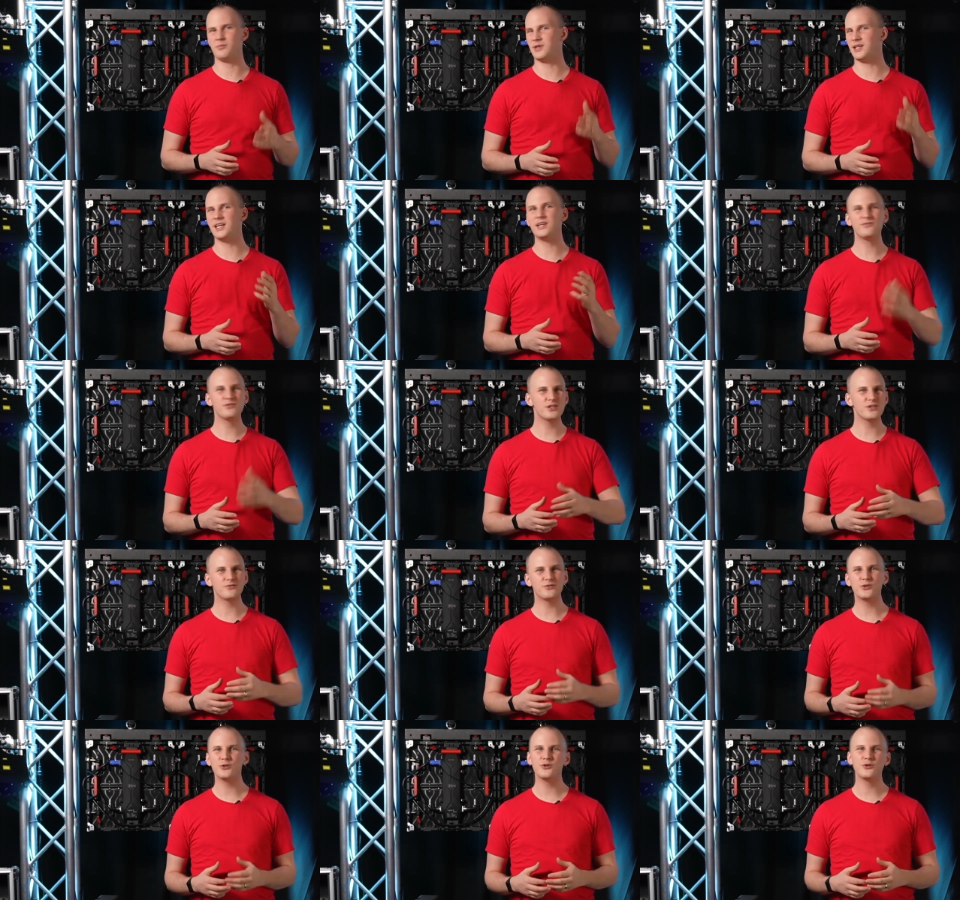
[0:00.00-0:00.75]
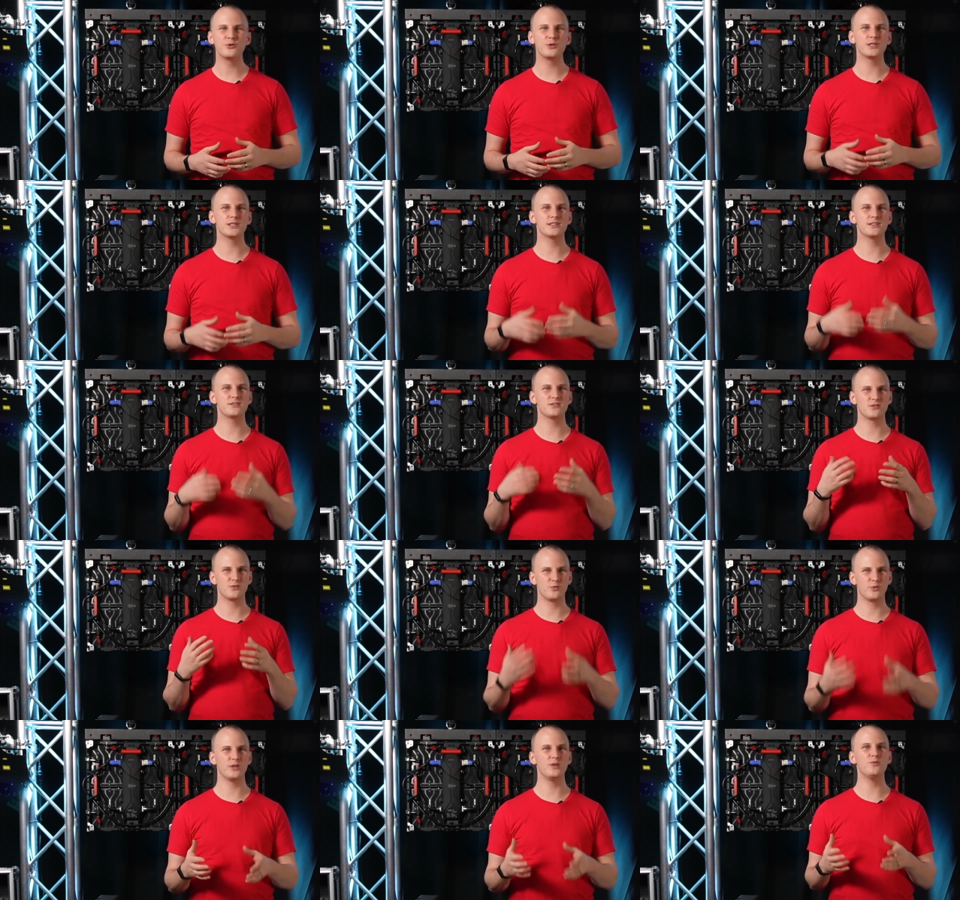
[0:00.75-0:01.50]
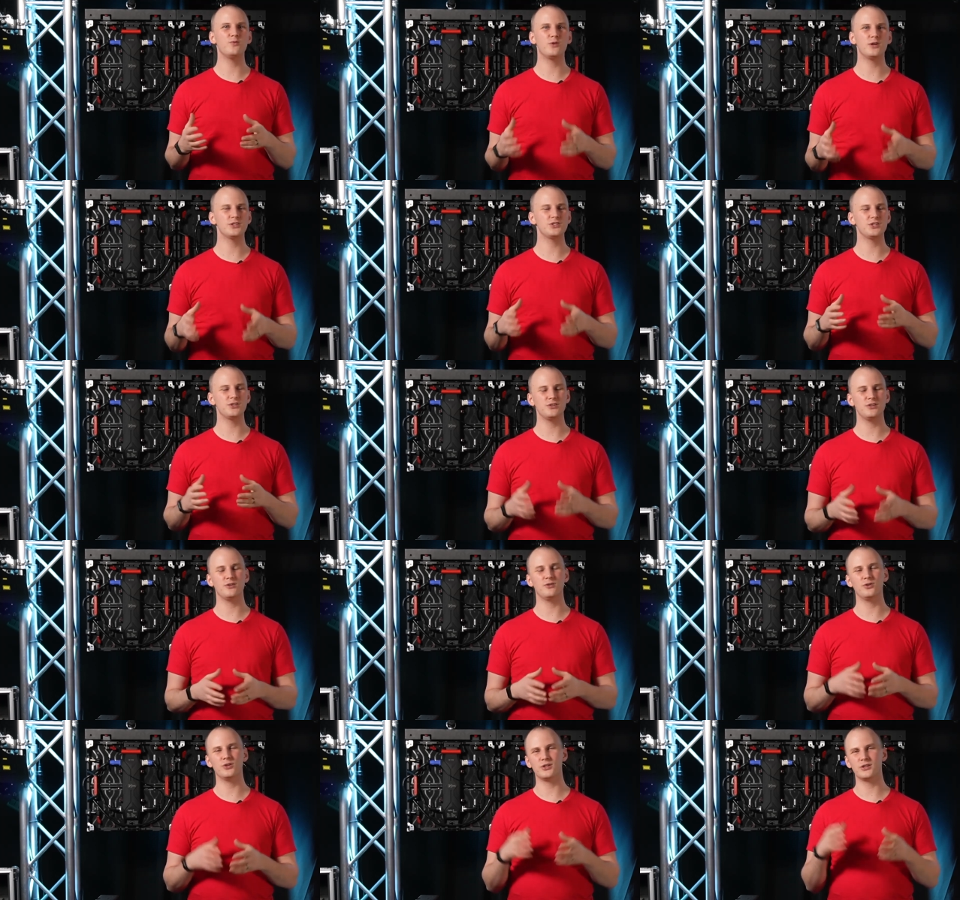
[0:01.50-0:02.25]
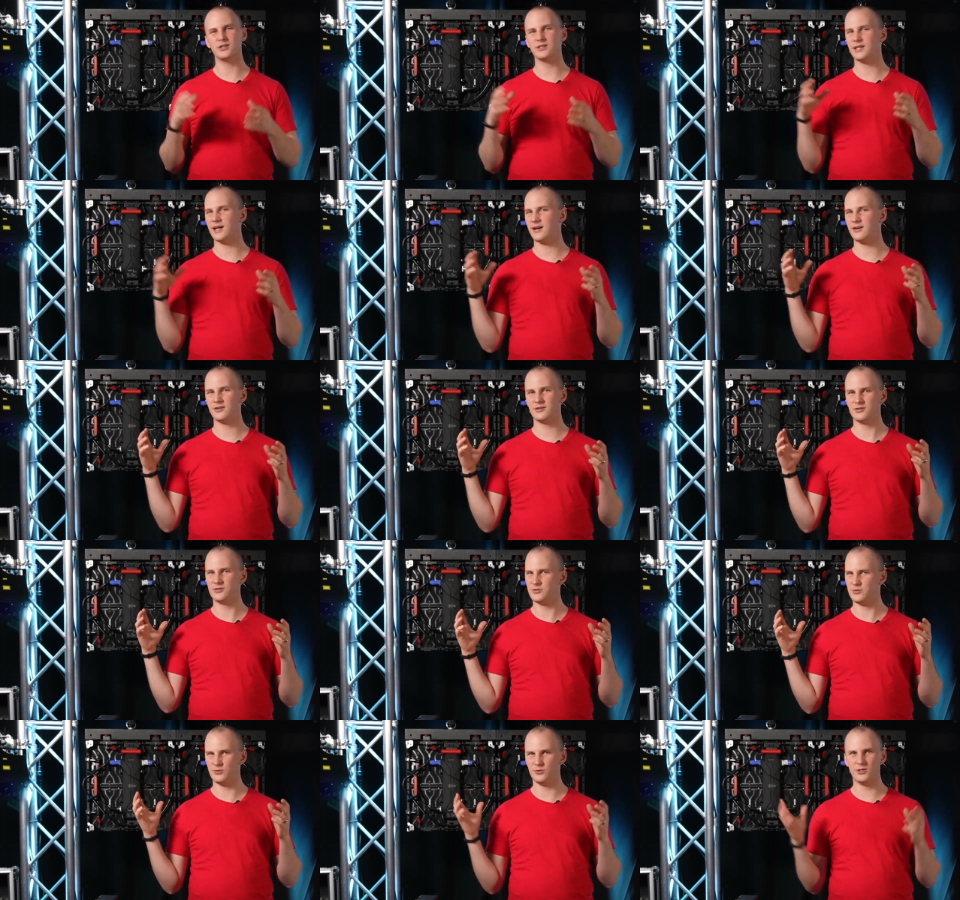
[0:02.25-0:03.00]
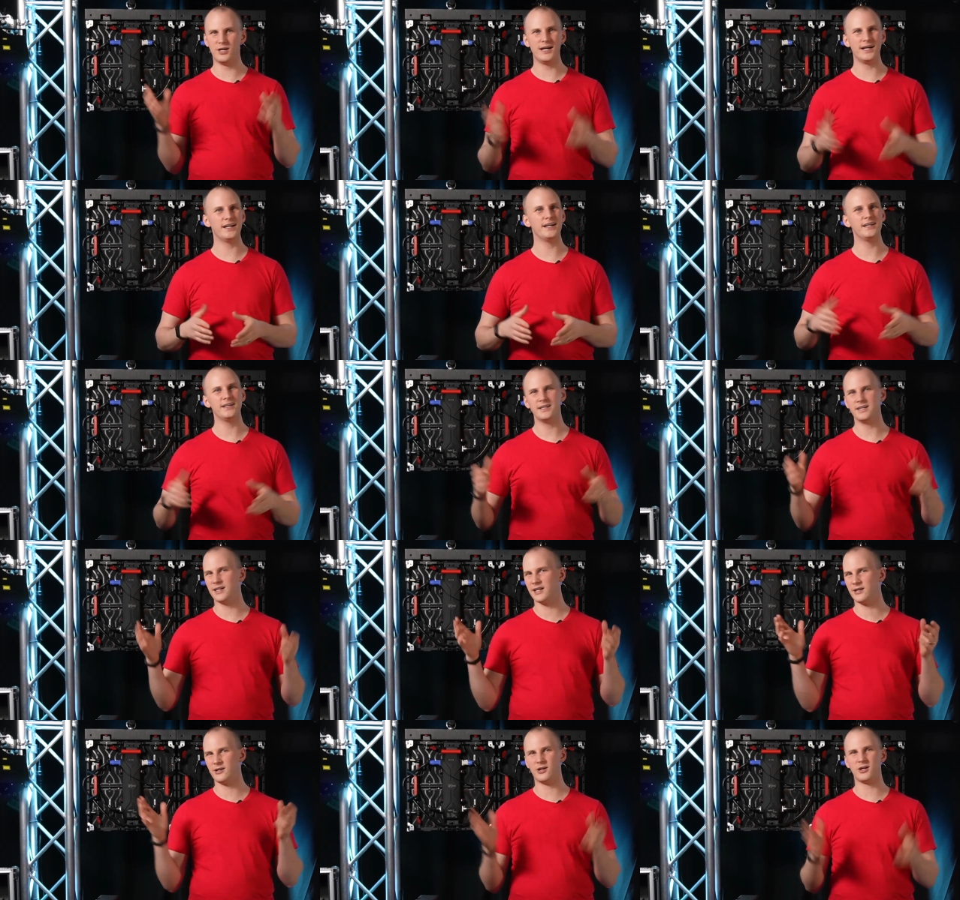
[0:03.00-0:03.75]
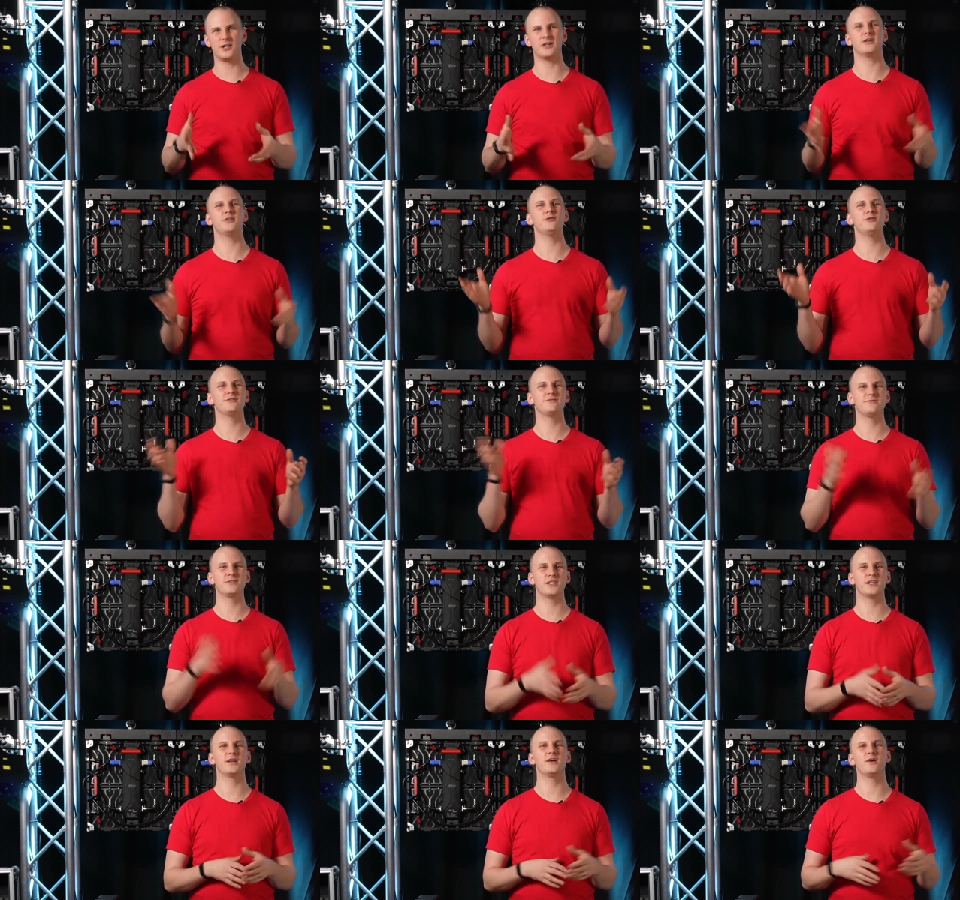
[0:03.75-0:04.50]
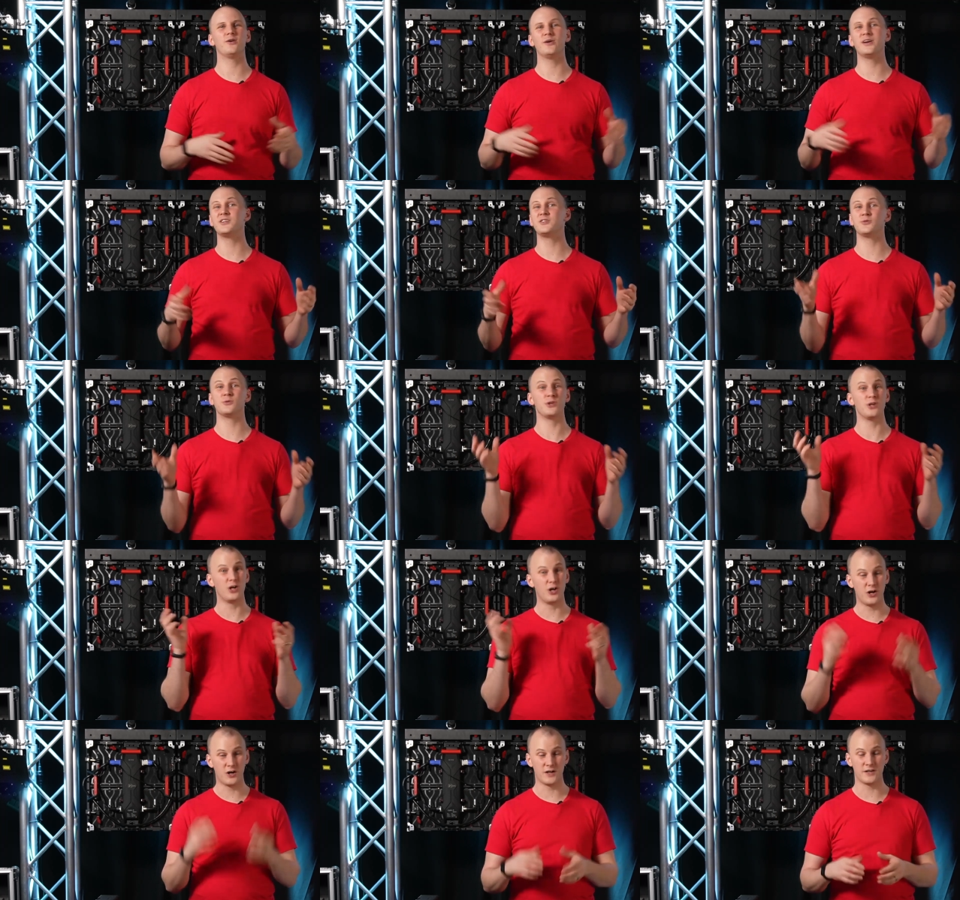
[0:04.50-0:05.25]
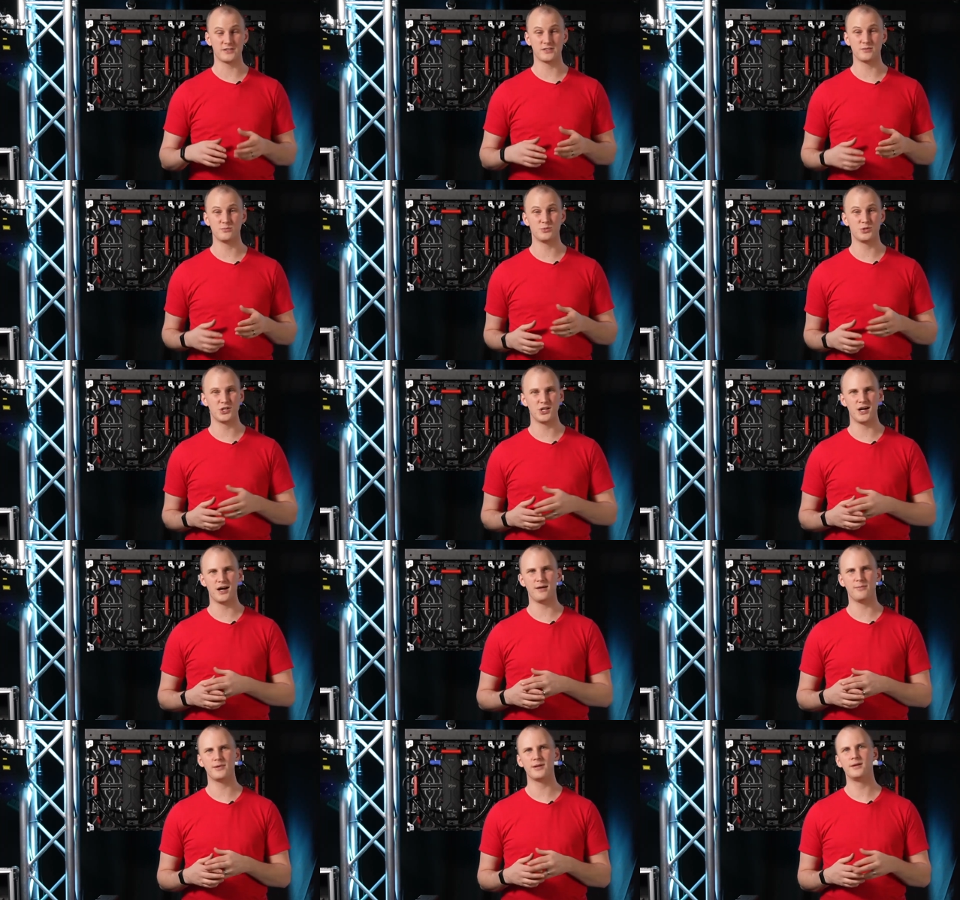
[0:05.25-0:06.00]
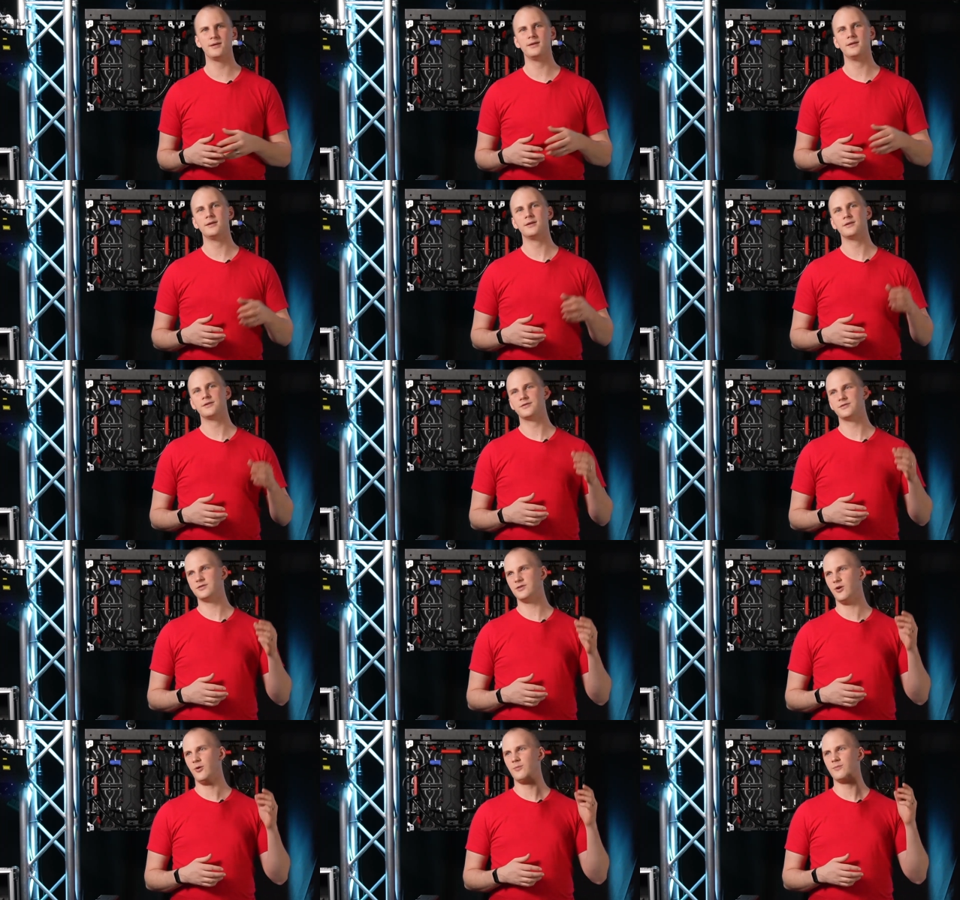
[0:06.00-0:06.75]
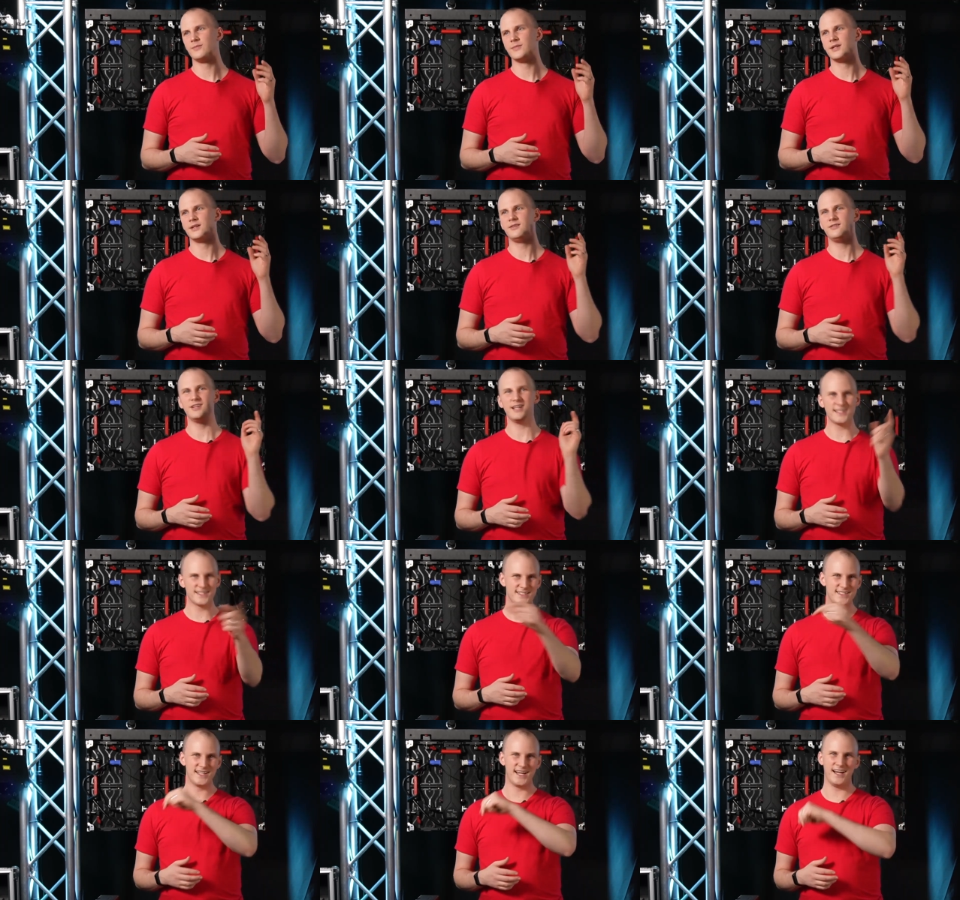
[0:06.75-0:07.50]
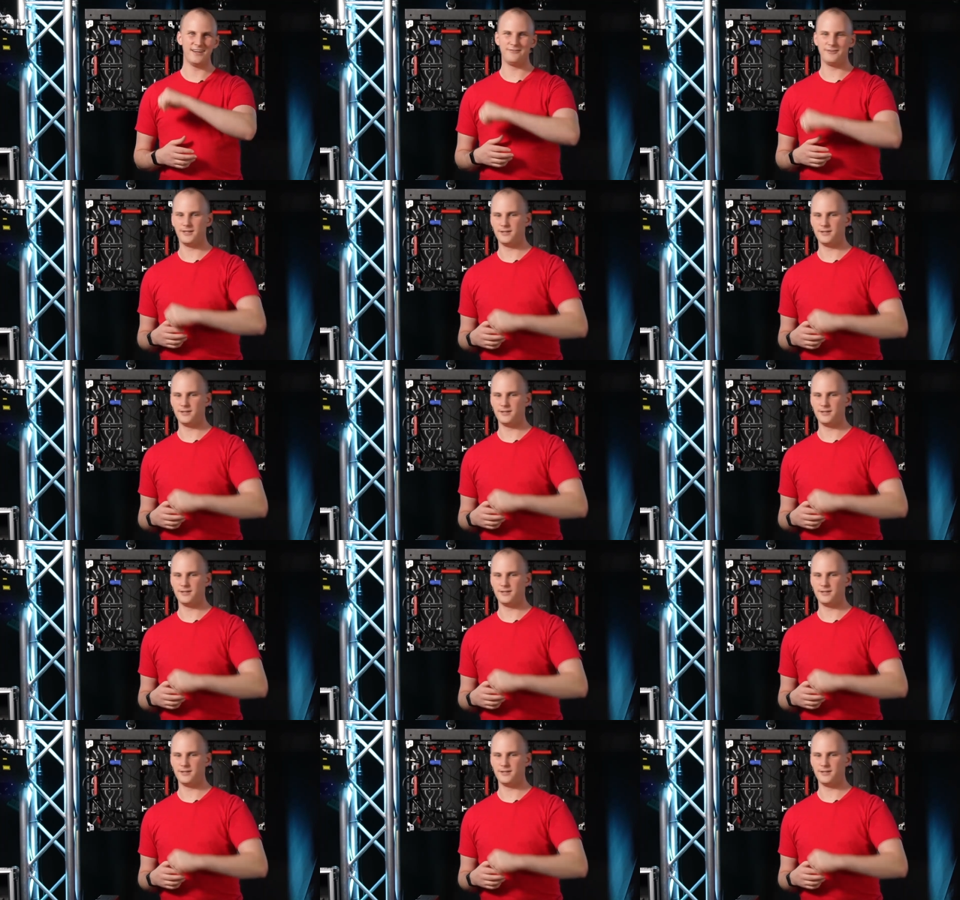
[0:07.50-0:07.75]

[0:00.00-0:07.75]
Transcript: Even if you're new at this, we want you to learn how to do lighting and audio and video and do an awesome job. So let's dive in.